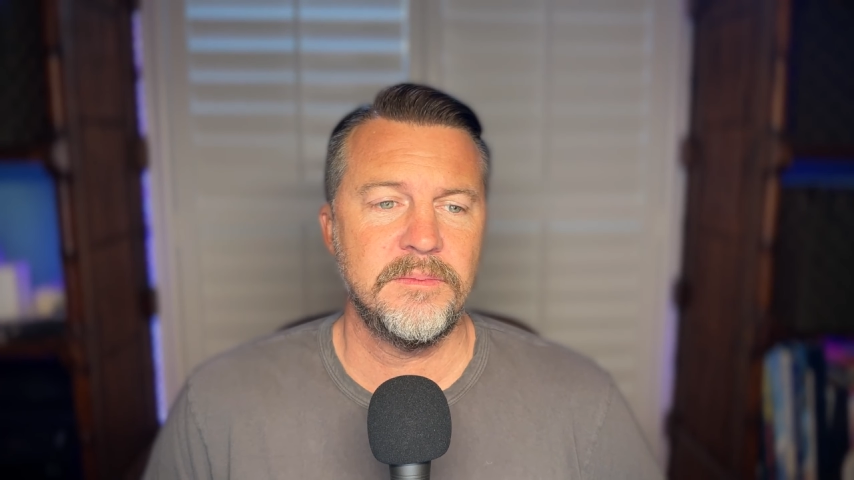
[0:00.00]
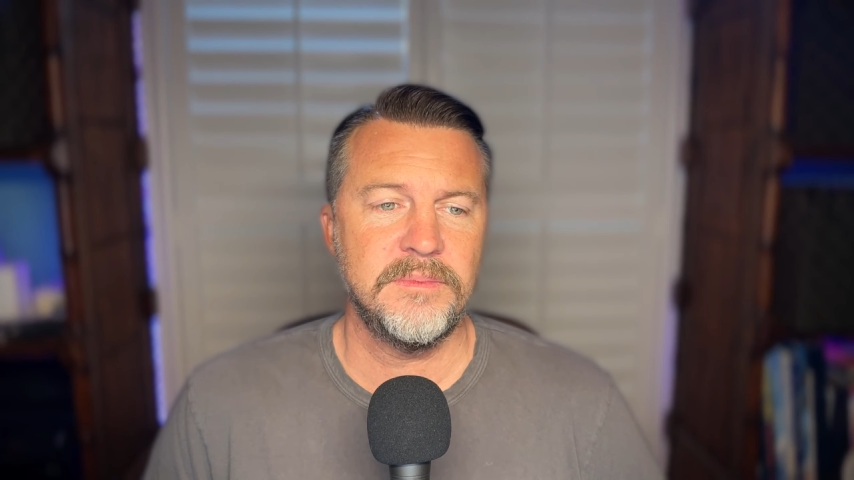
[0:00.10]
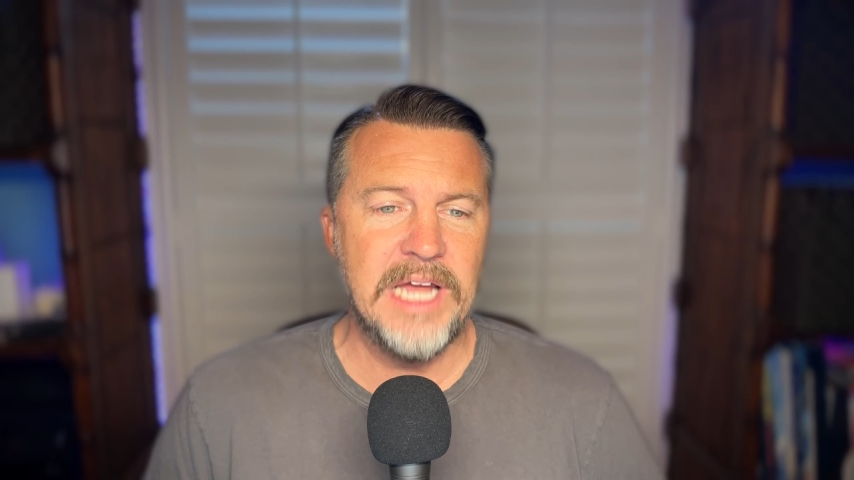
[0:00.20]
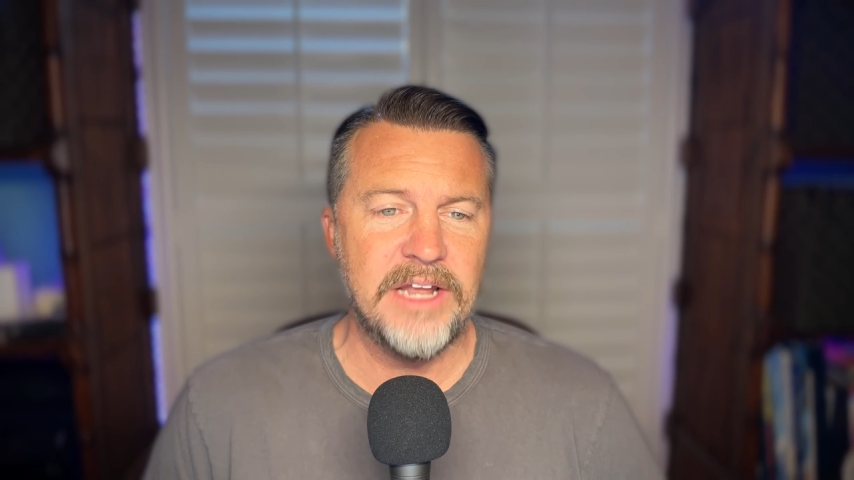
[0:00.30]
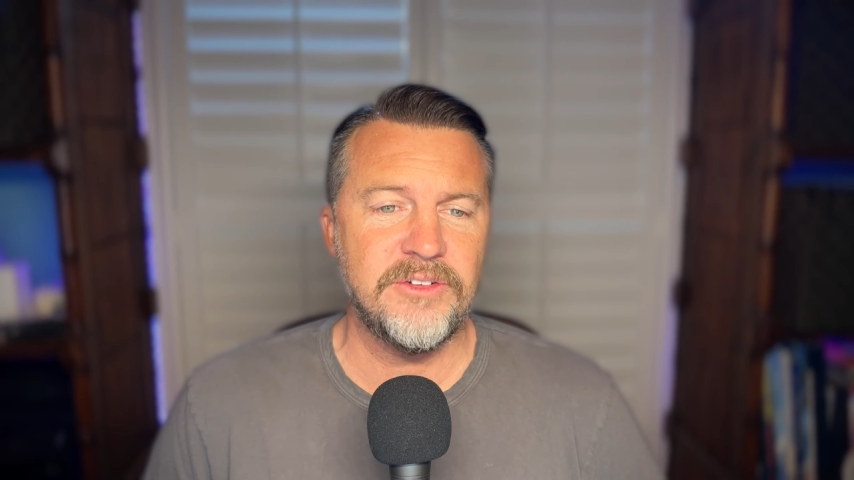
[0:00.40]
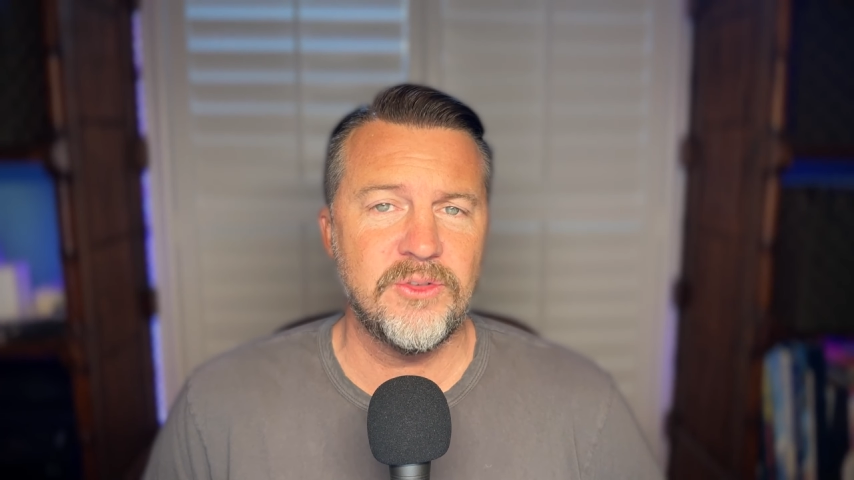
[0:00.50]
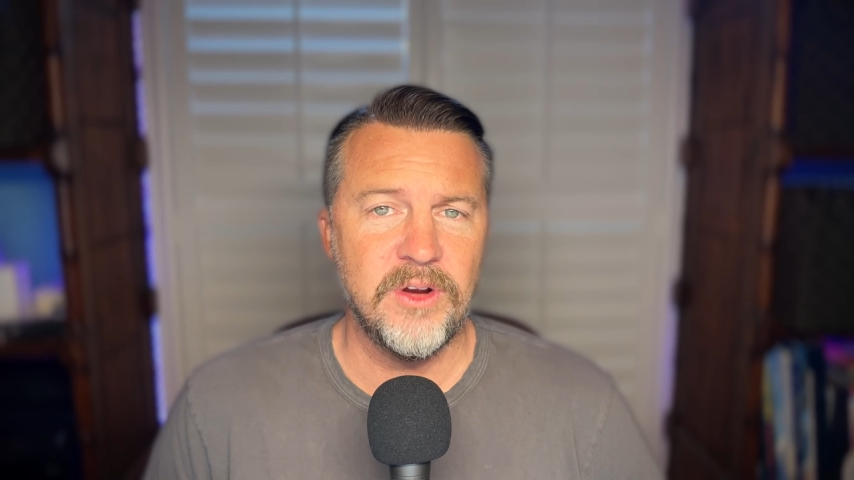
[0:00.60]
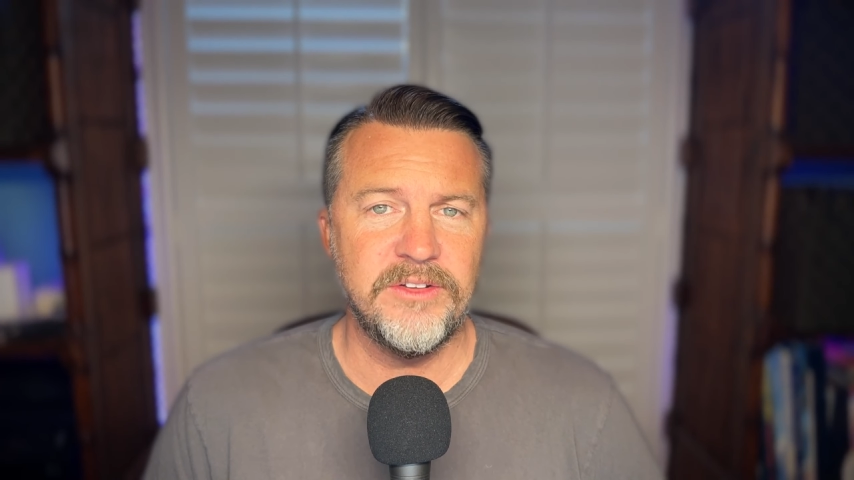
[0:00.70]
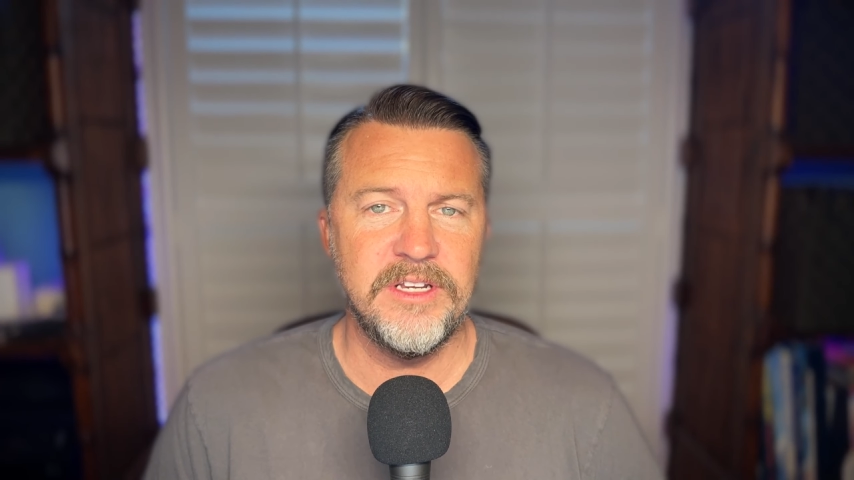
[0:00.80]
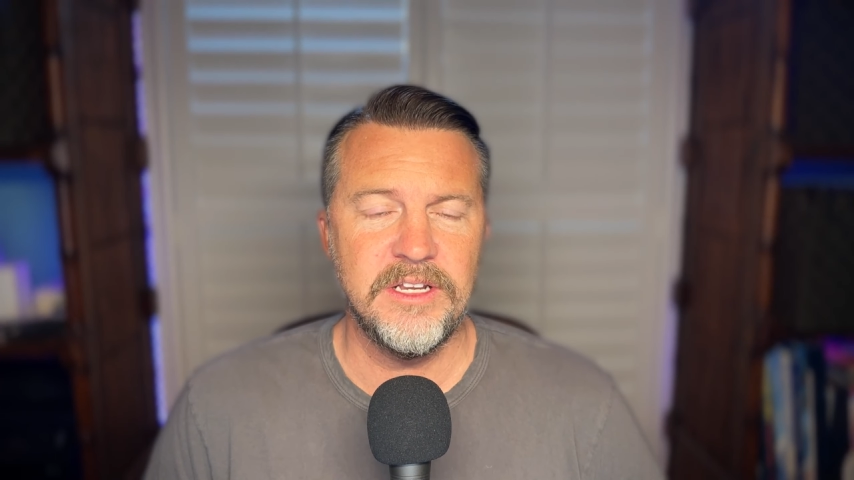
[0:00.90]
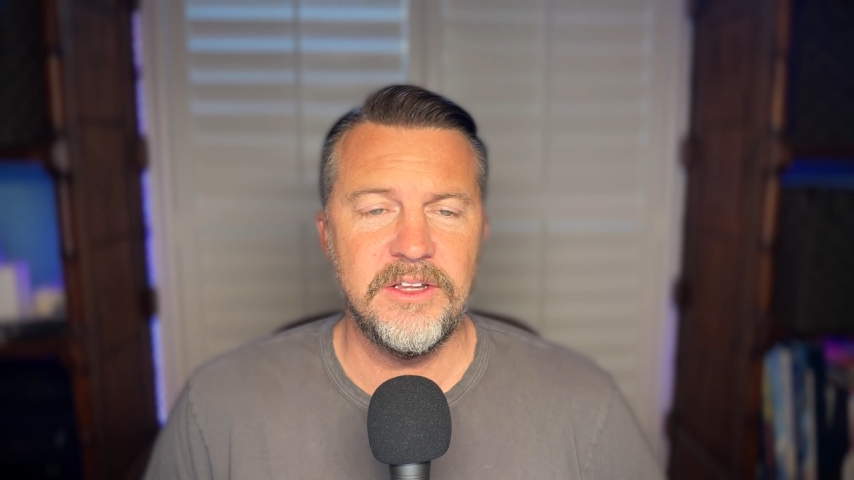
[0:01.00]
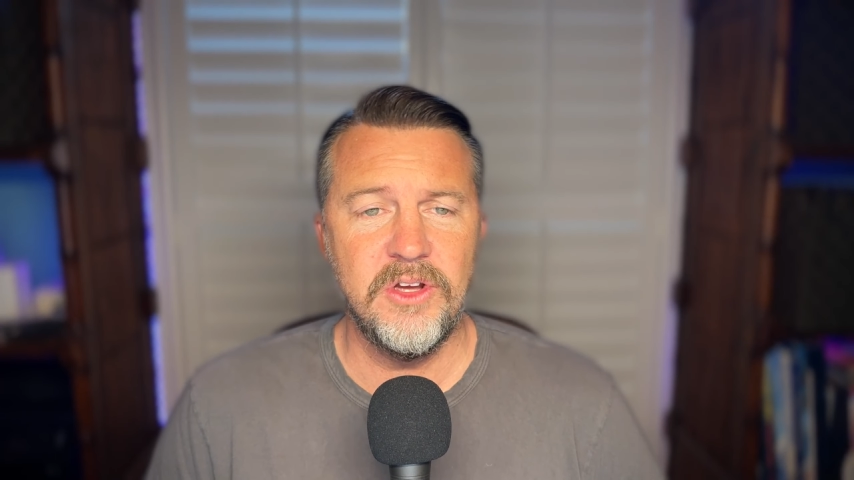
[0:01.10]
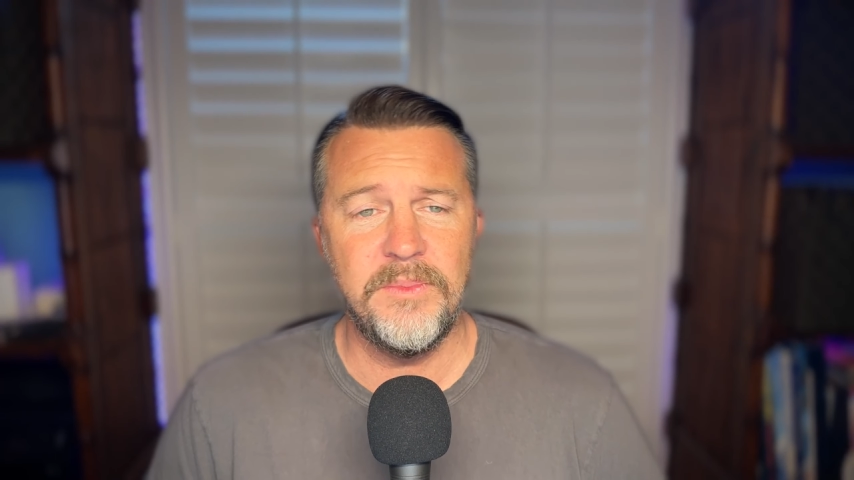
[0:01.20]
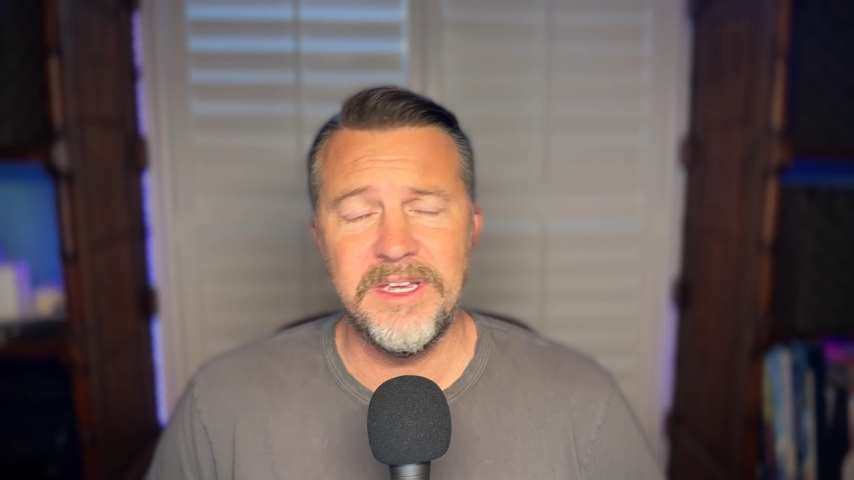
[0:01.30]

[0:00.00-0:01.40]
not trusting in Quopi.